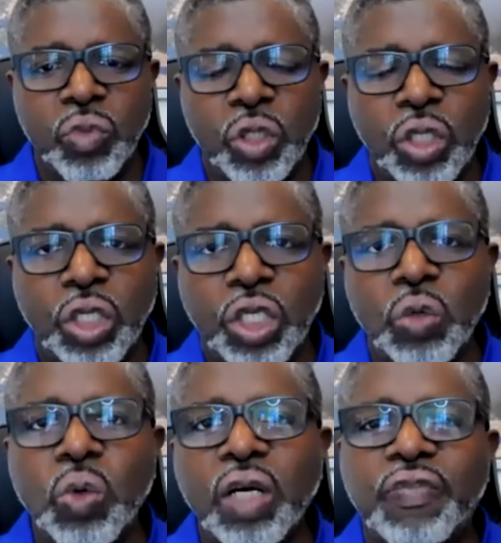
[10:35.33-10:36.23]
you
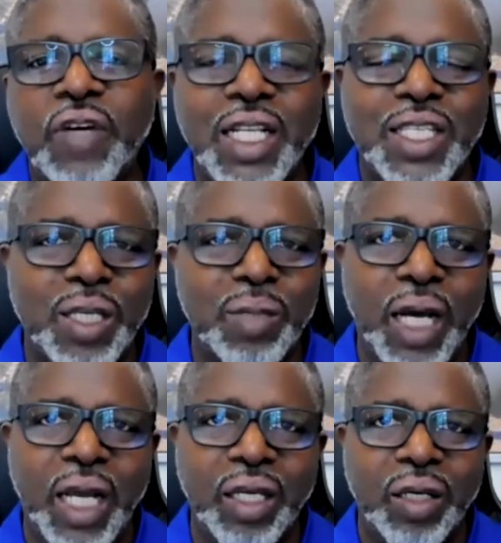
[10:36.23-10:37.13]
want to find
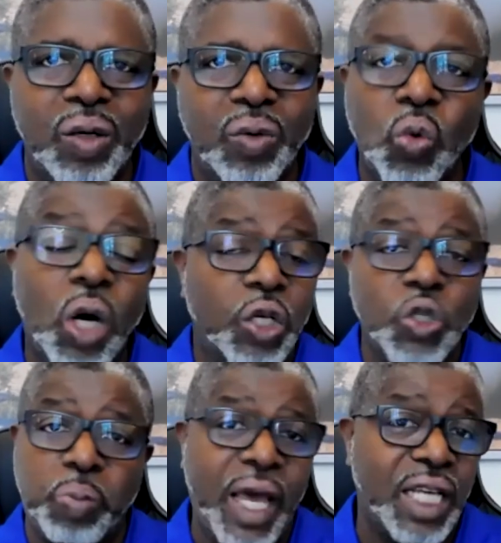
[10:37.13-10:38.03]
somebody, one, who's
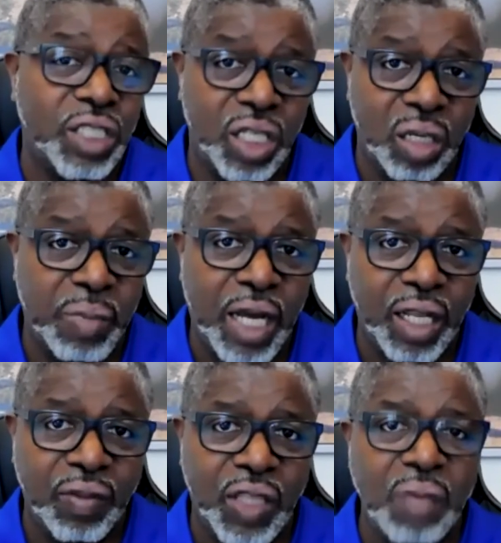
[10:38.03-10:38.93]
passionate about it.
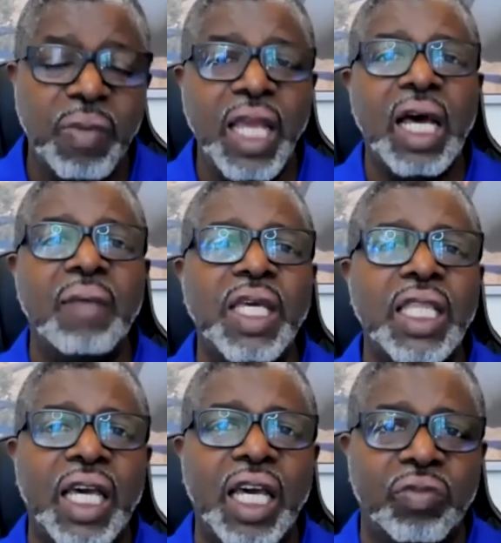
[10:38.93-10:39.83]
They may not be the
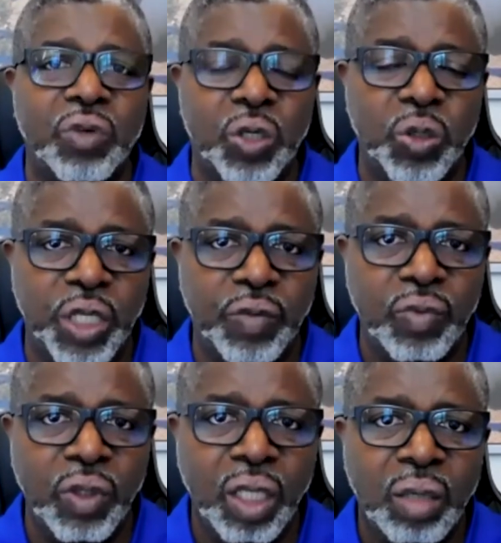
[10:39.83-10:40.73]
head of recruiting,
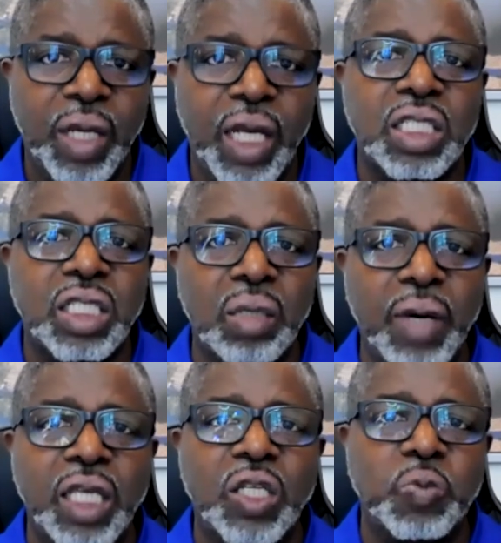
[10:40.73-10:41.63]
but it's somebody
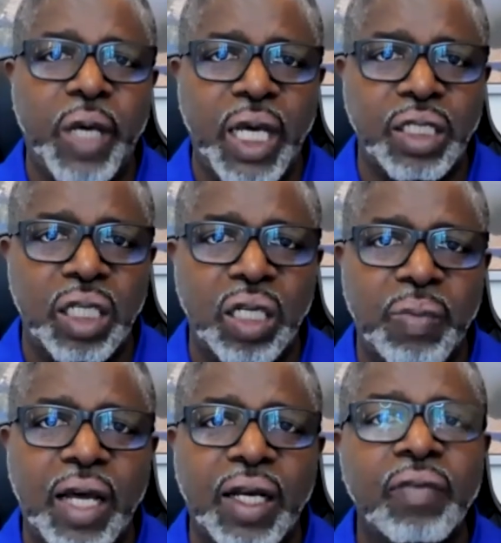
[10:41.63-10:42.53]
who's passionate
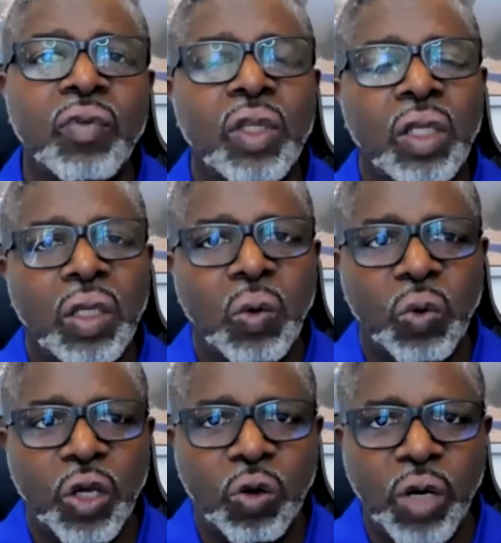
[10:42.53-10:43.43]
about it. The
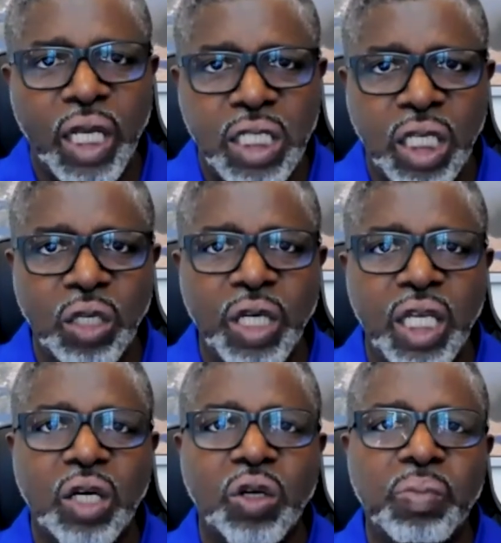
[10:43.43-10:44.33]
criteria,
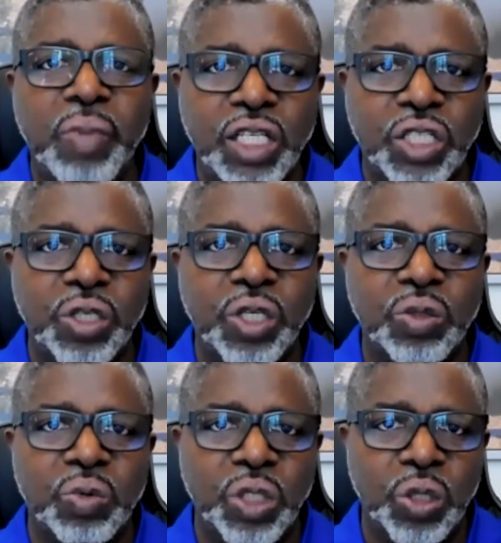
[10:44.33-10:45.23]
though, to make sure your
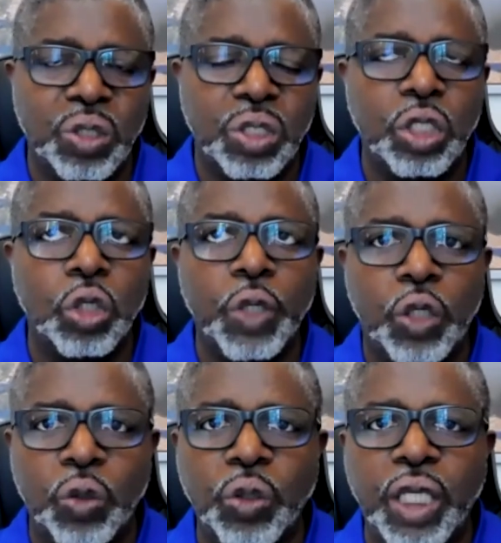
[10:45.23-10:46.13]

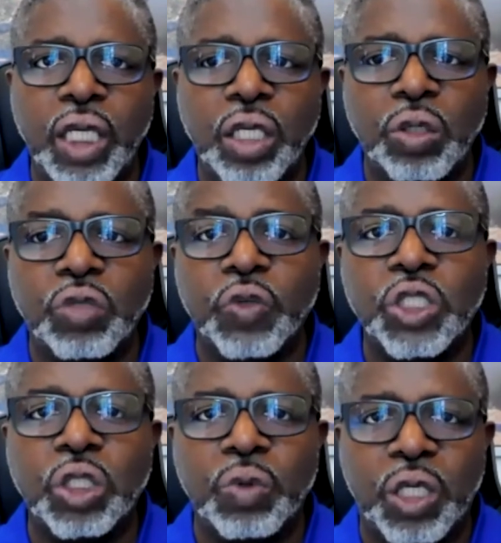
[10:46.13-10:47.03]

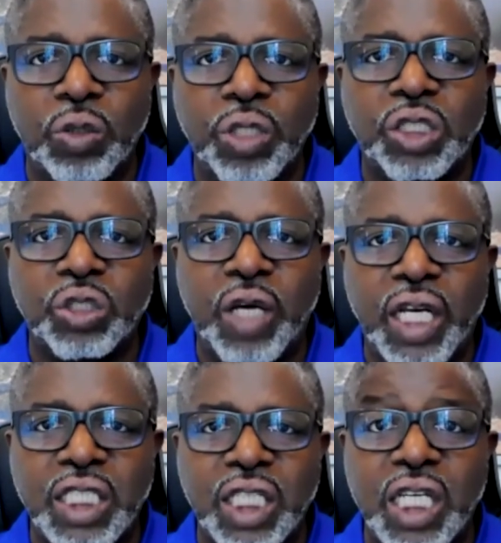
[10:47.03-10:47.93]
diversity recruiting
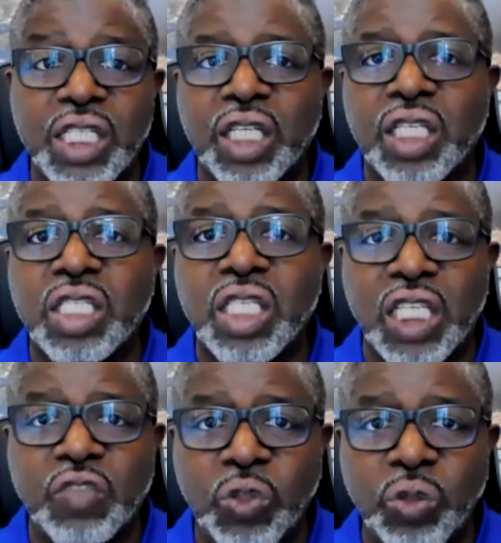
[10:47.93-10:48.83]
strategy is
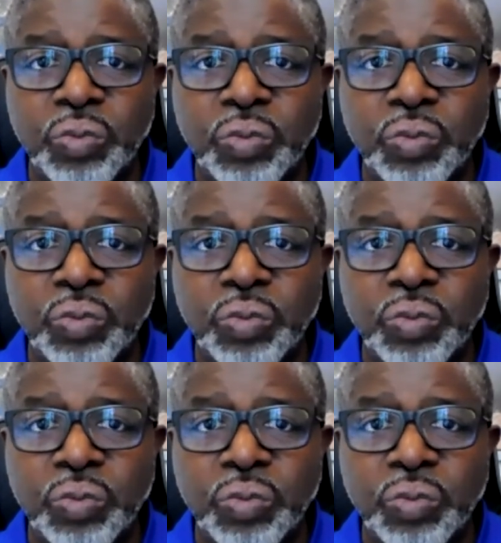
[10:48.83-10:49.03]
successful